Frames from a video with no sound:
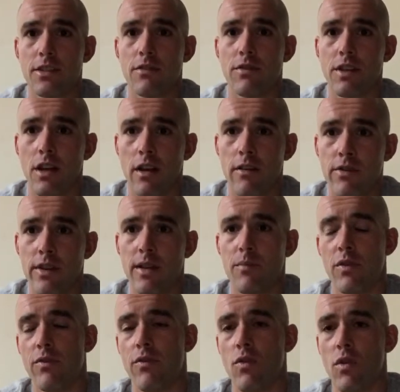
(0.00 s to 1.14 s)
to recovery and
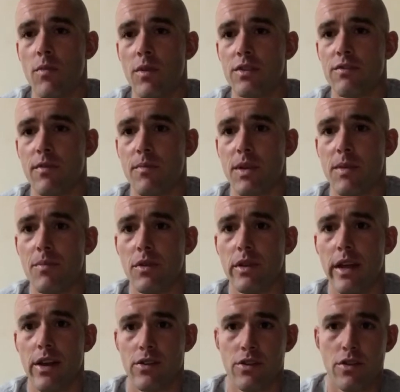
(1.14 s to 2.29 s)
performance for people
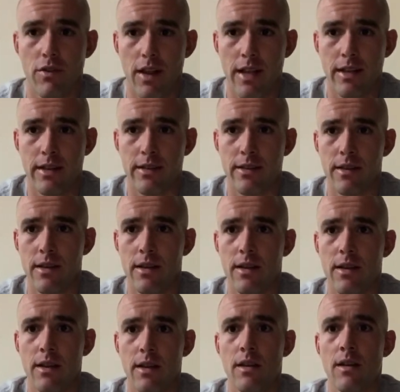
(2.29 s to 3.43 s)
that are training.
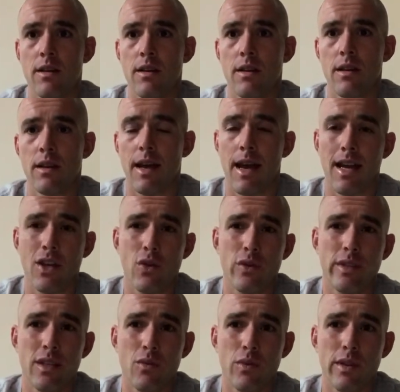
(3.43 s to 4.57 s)
How do you
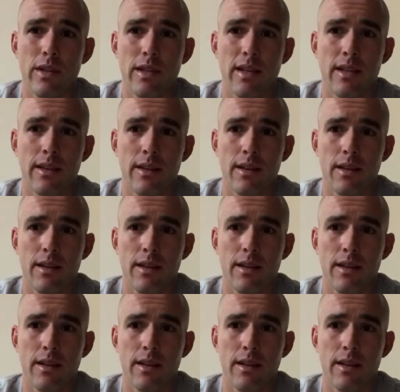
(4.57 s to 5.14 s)
deal with it?